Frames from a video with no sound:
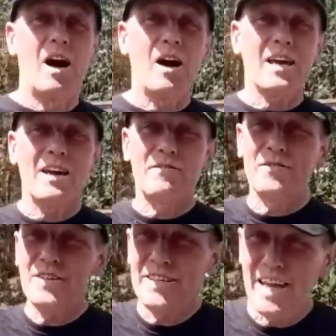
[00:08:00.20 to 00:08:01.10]
I have
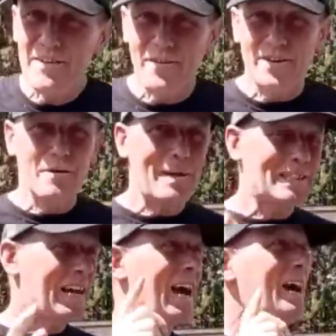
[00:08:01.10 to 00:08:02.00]
never, no
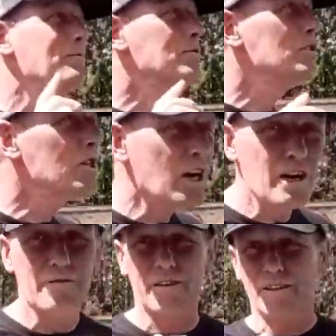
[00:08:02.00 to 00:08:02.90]
matter how
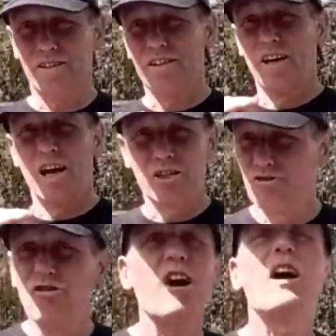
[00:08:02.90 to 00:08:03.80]
nervous a
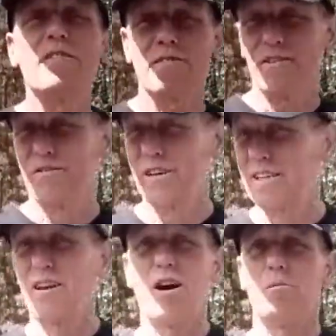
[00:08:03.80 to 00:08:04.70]
driver, for
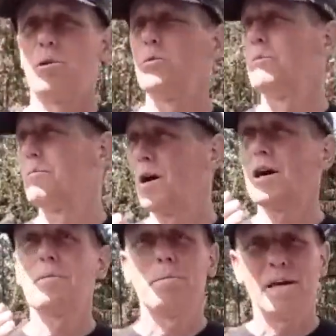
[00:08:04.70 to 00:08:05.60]
example,
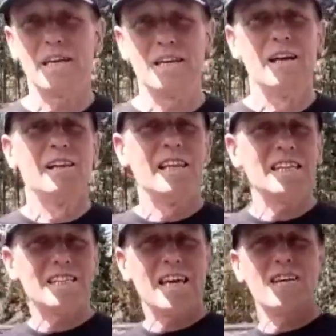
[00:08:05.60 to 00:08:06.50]
might be,
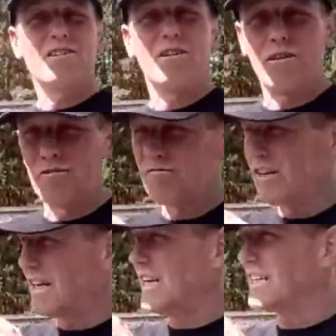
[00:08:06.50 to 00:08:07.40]
let's say you got a
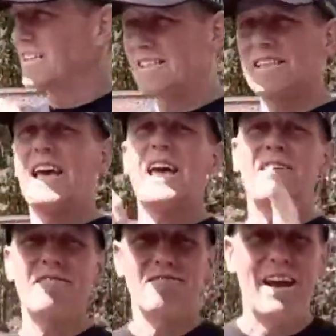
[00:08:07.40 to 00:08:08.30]
really
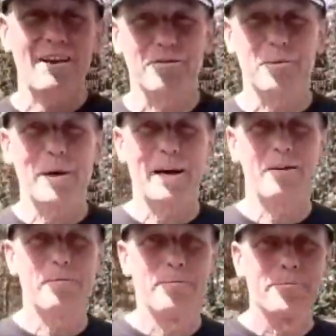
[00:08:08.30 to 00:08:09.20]
scary roundabout.
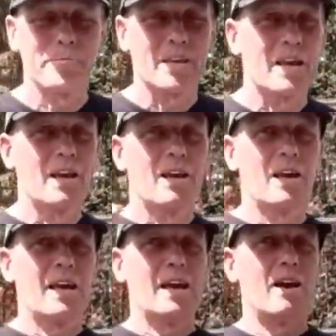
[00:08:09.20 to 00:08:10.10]

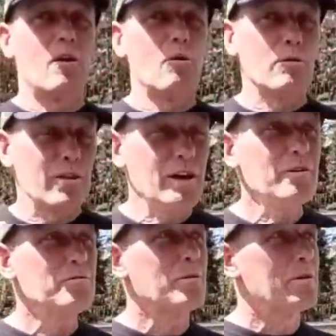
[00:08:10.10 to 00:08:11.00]

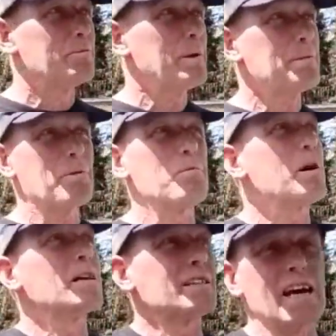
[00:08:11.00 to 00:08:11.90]
Although people
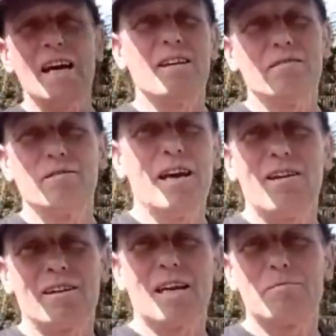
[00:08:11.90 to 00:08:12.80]
might say, oh
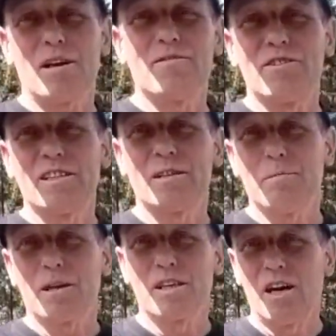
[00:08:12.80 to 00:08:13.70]
yeah, I get brain freeze in
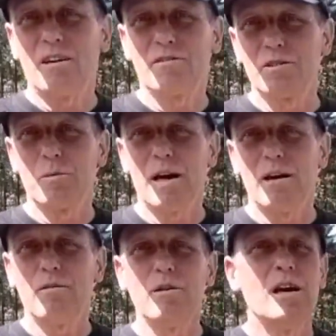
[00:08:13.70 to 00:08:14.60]
my car as
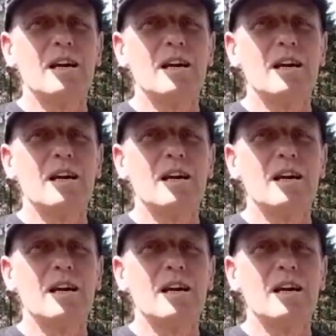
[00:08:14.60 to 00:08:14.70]
well.